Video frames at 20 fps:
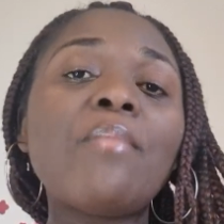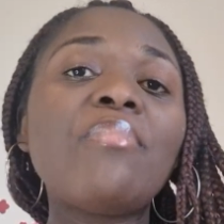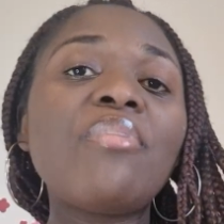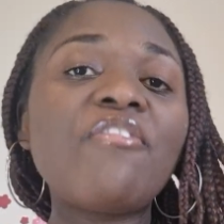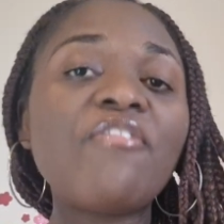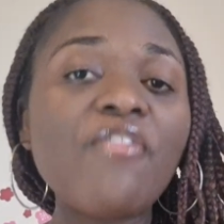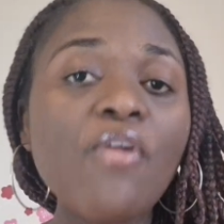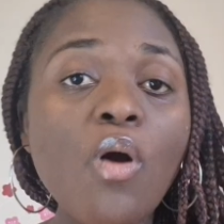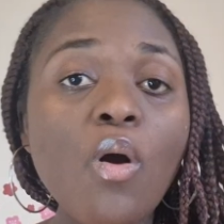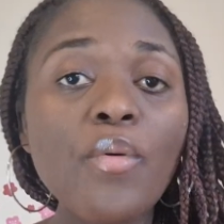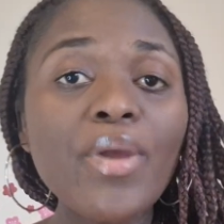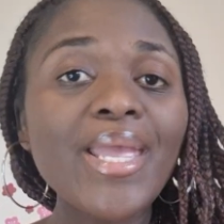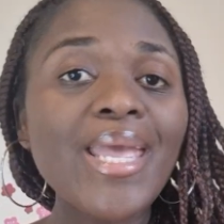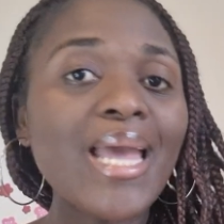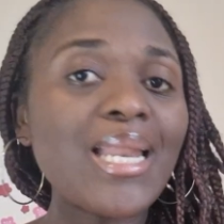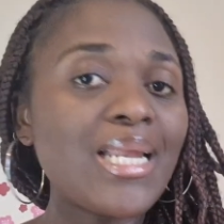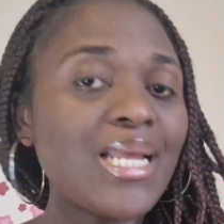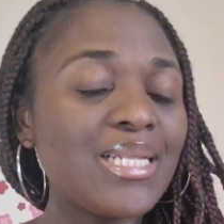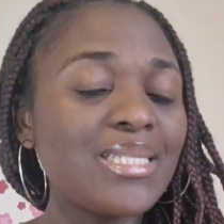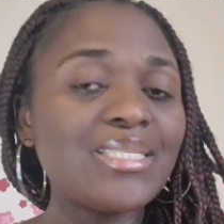before we
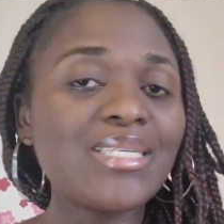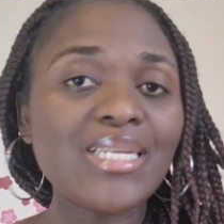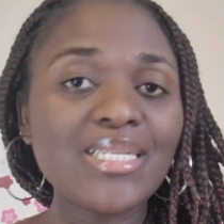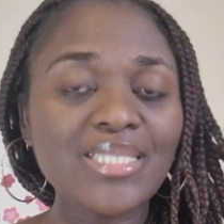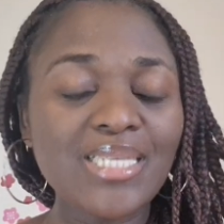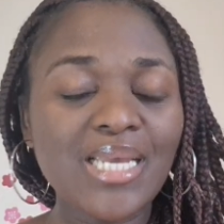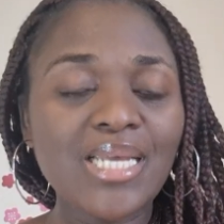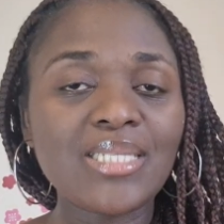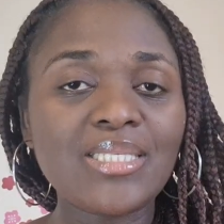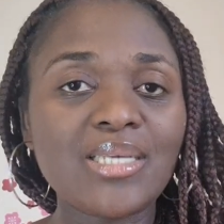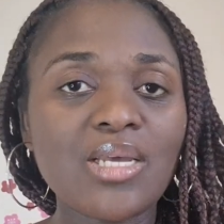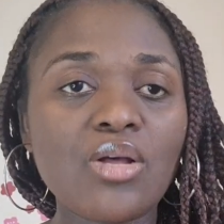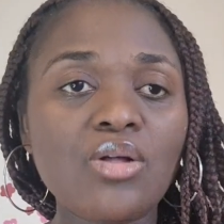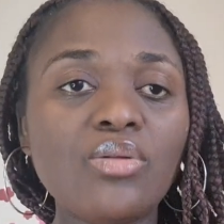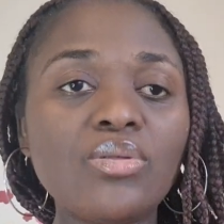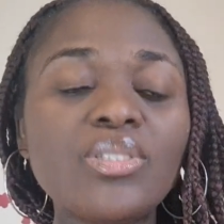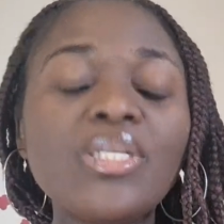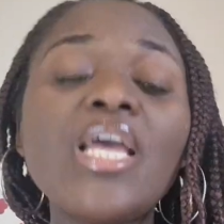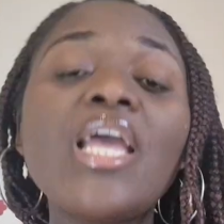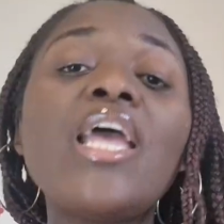get into the
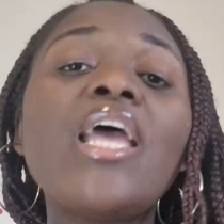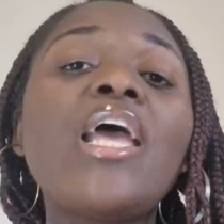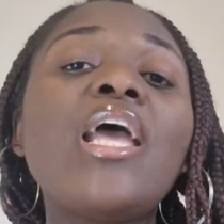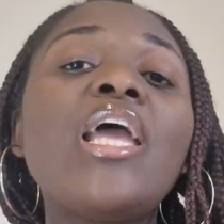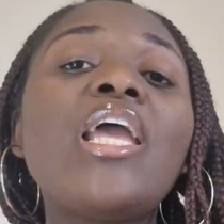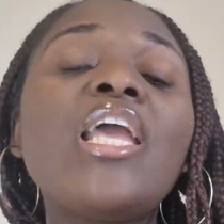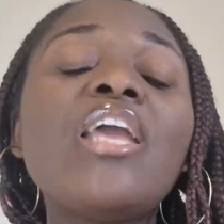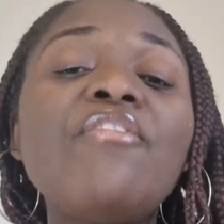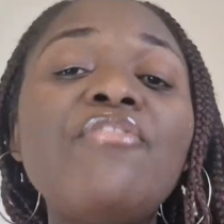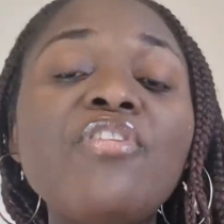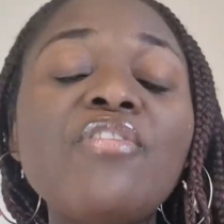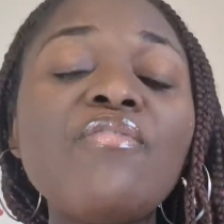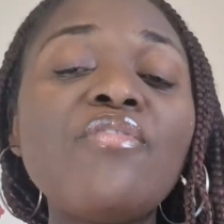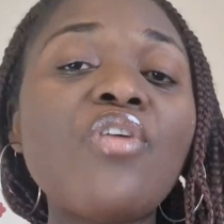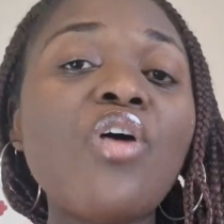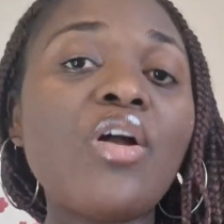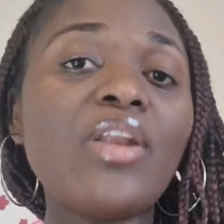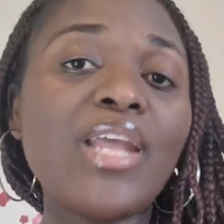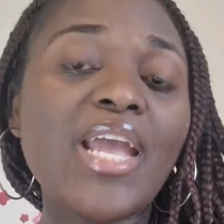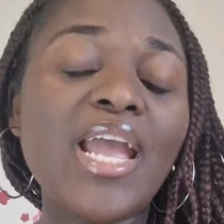details, if you've
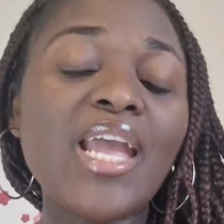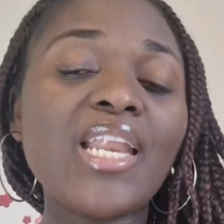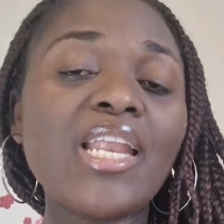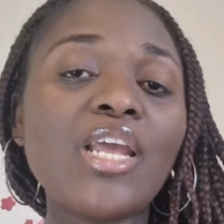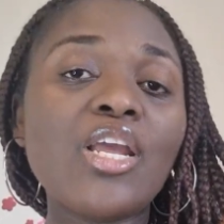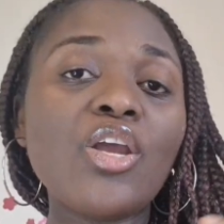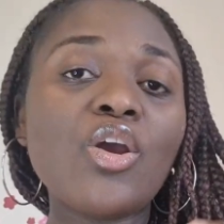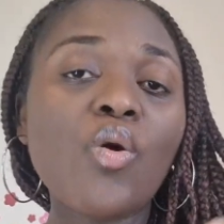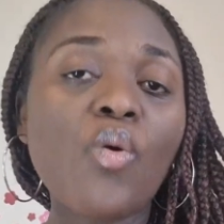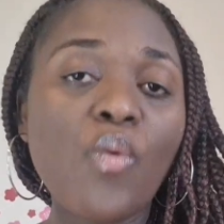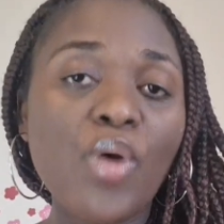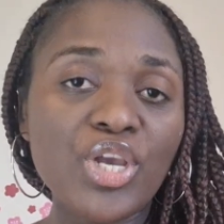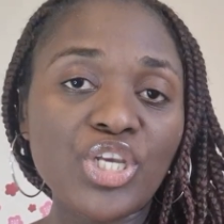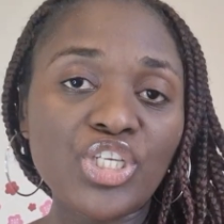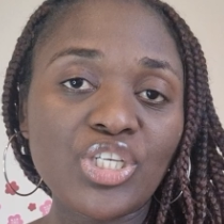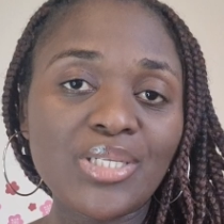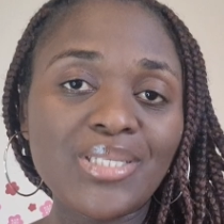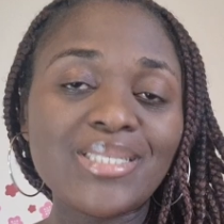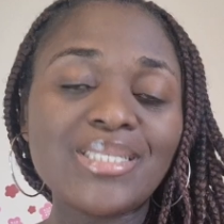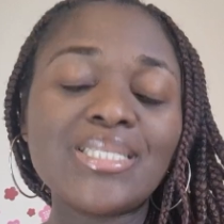got any
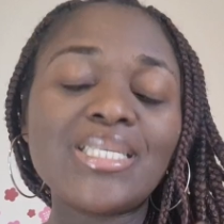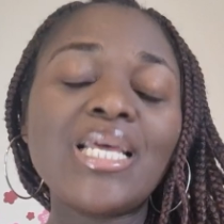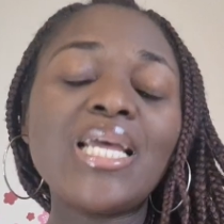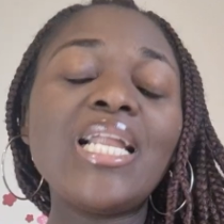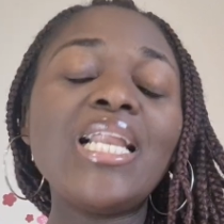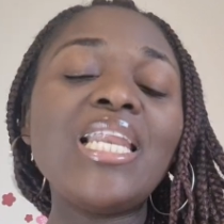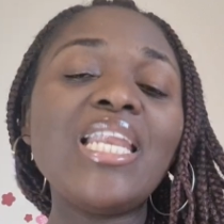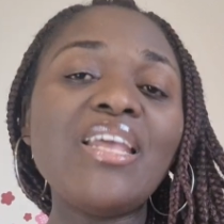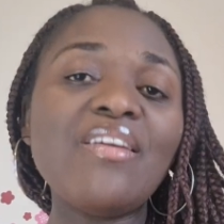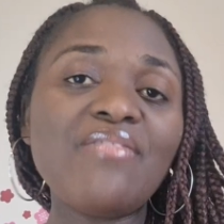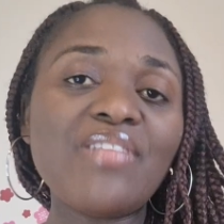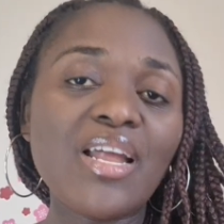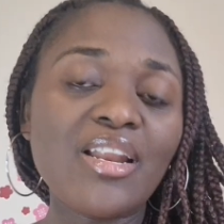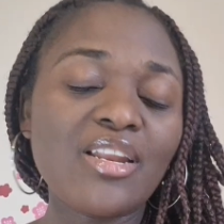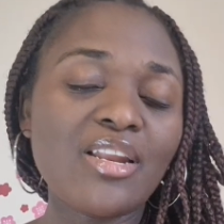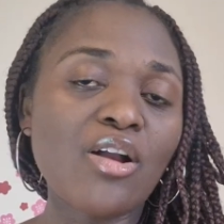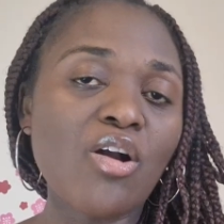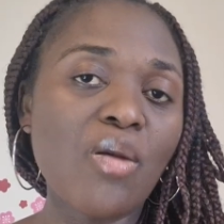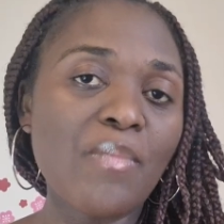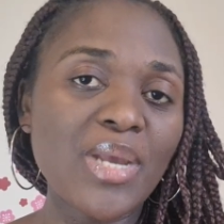questions, leave that
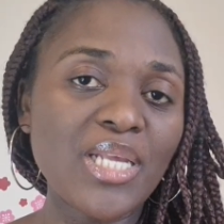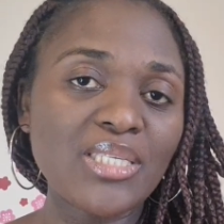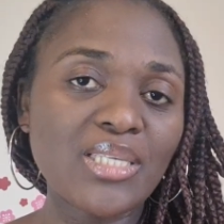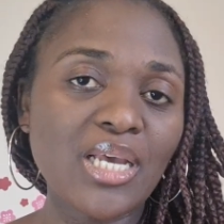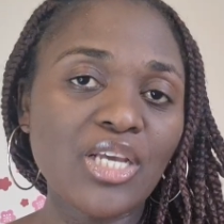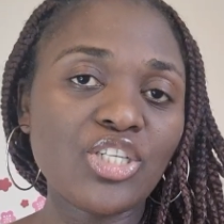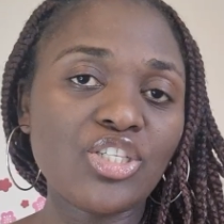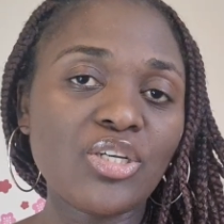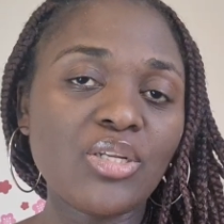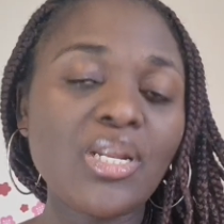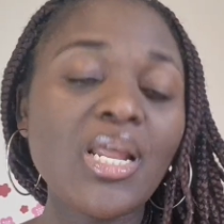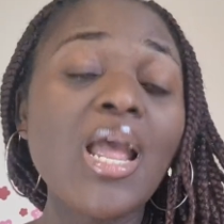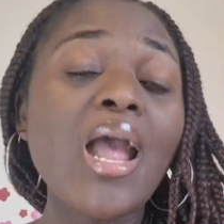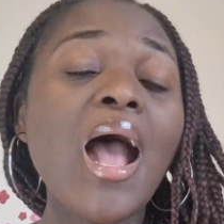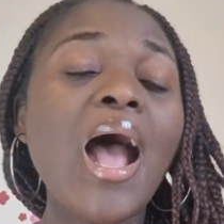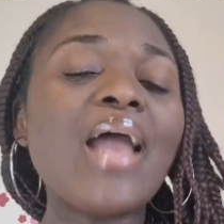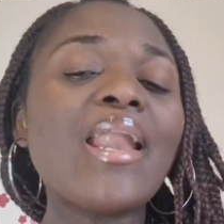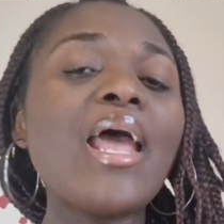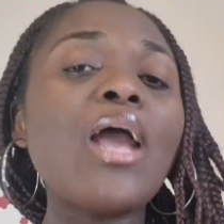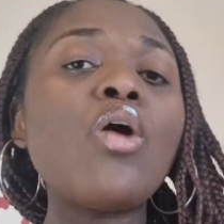in the comment section.
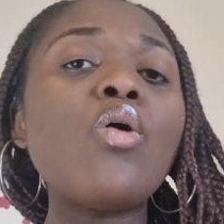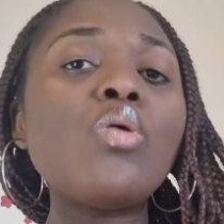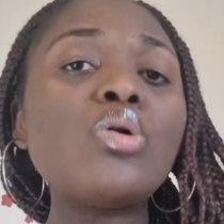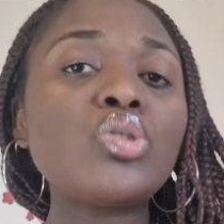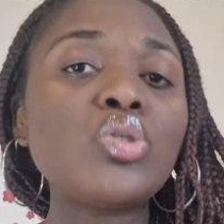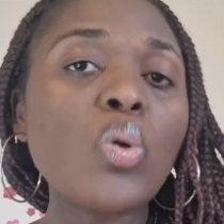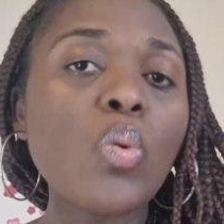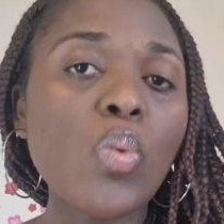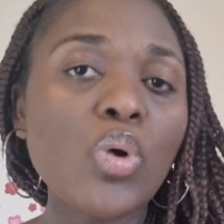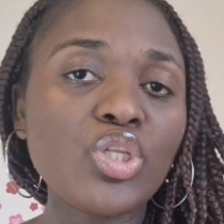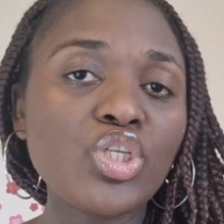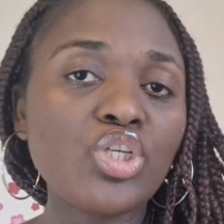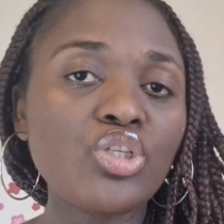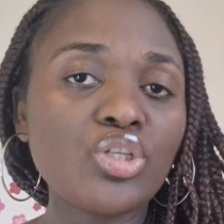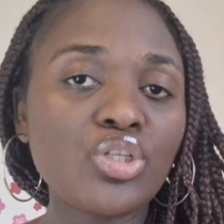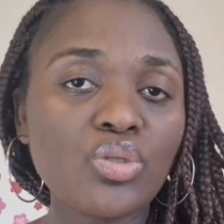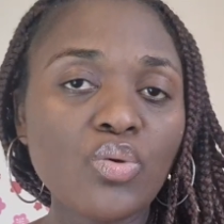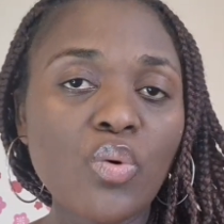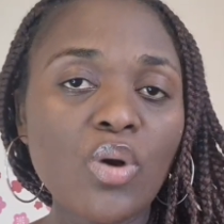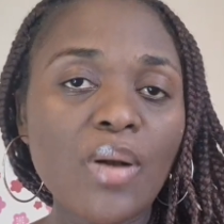And I also want you
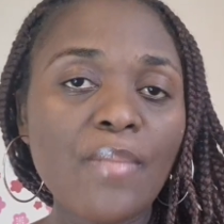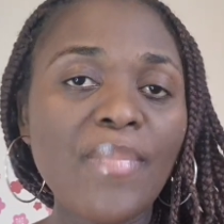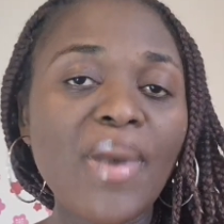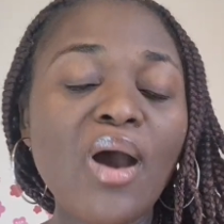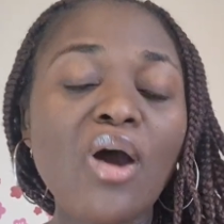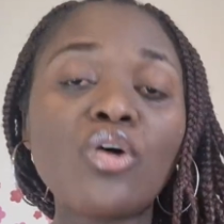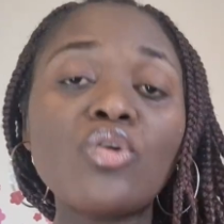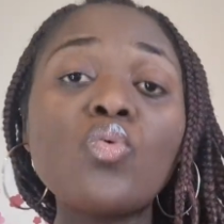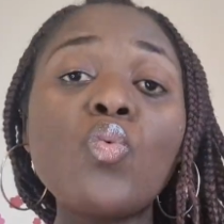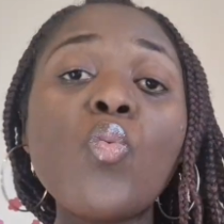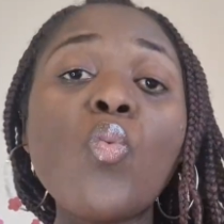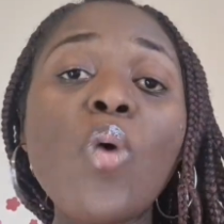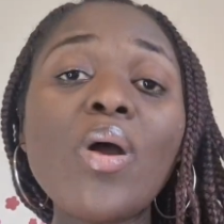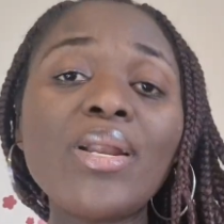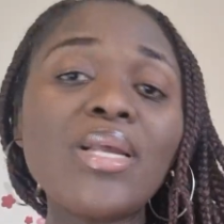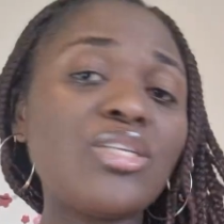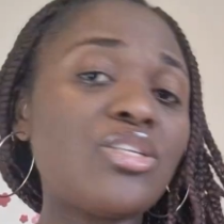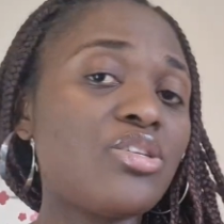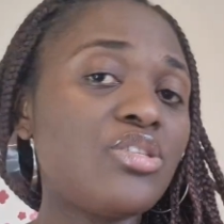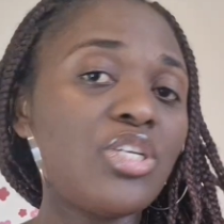to talk about,
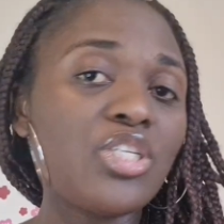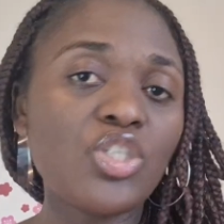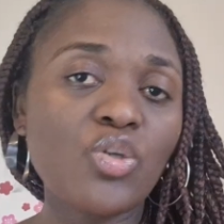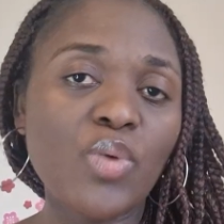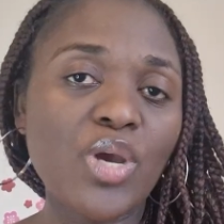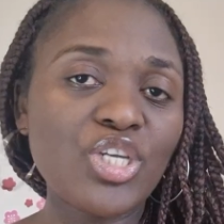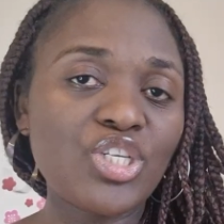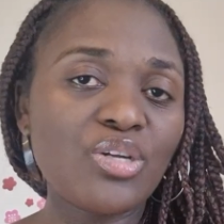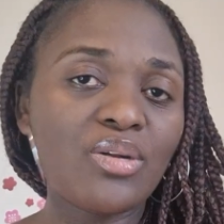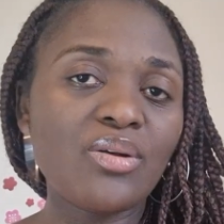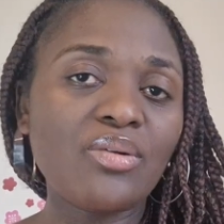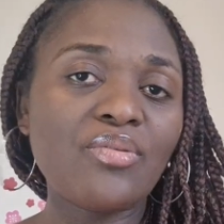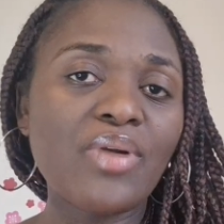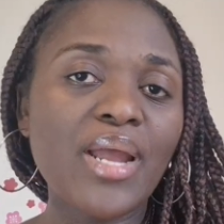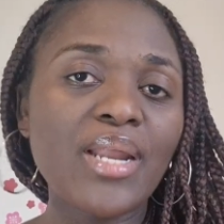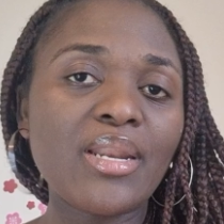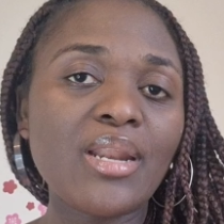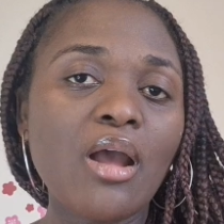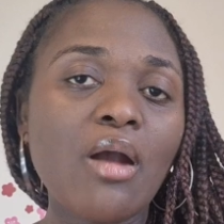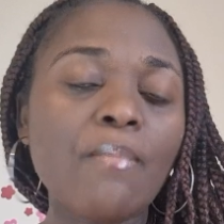what is your situation
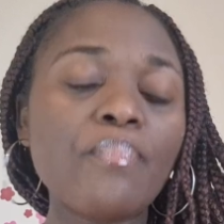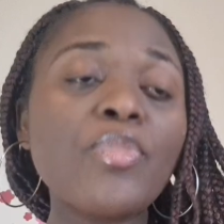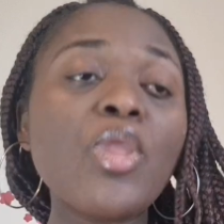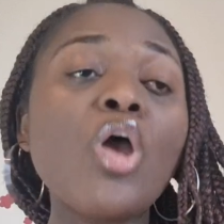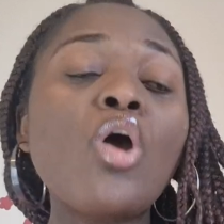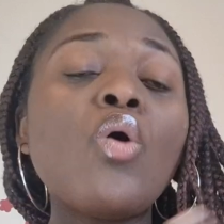right now?